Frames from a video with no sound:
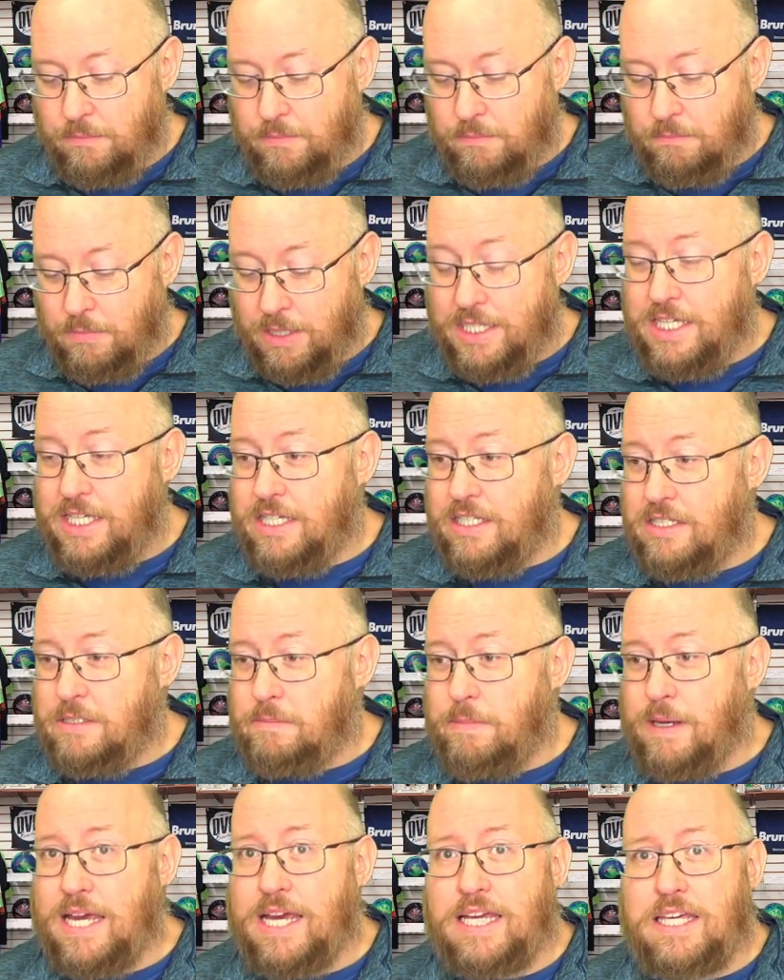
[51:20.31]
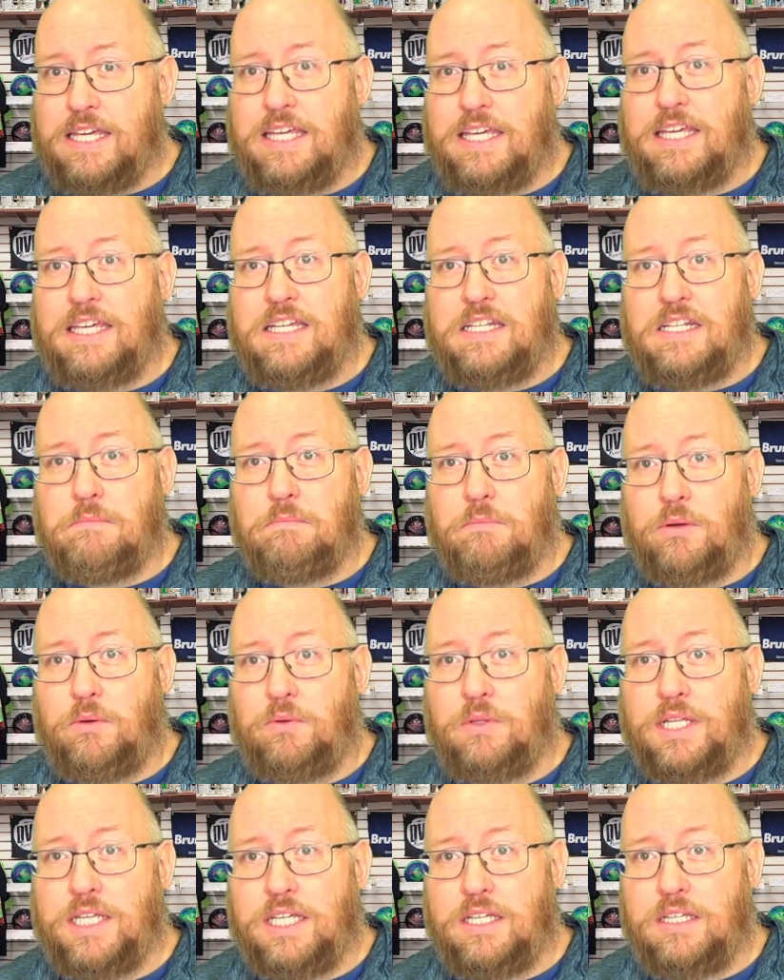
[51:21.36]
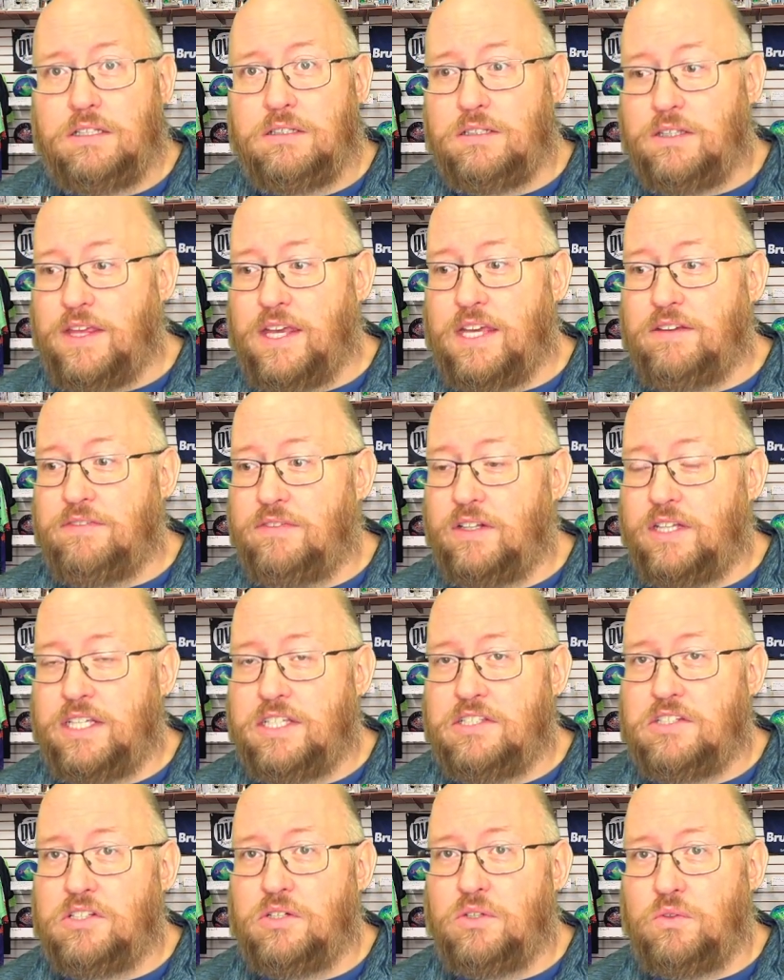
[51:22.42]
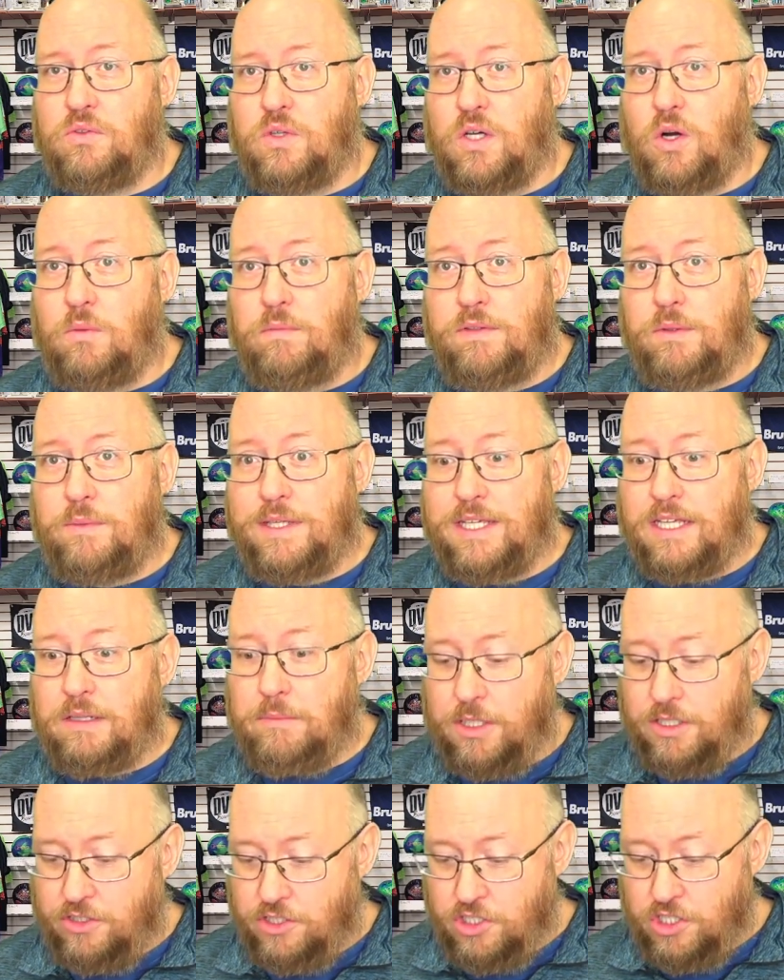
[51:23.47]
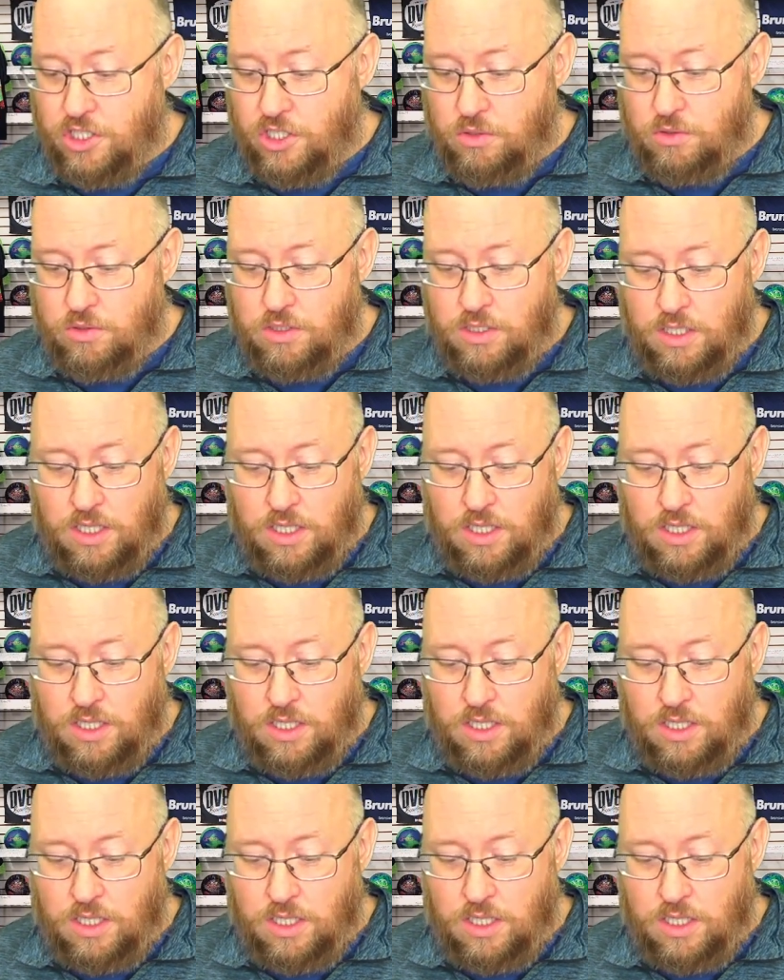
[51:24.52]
Mikey is back in and bowling, thankfully, so hopefully we can get him on the show.